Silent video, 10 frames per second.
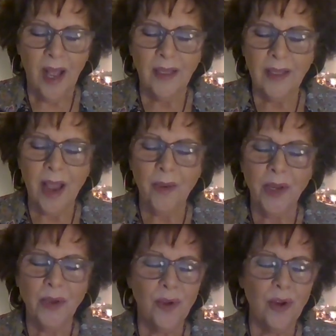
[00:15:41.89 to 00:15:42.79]

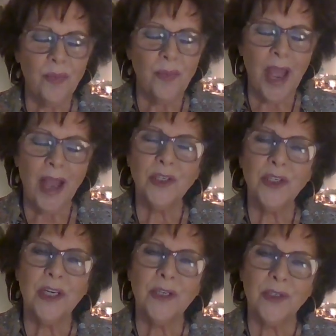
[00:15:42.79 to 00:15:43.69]
allowing your
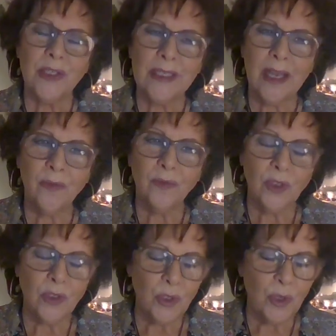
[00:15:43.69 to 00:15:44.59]
compassionate self
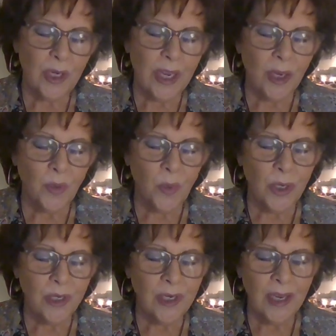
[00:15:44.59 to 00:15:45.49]
to turn
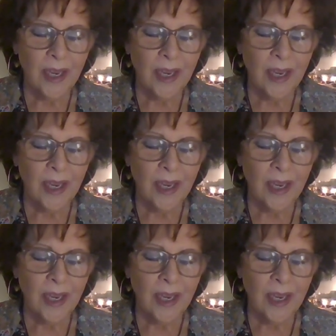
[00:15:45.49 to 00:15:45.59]
inward.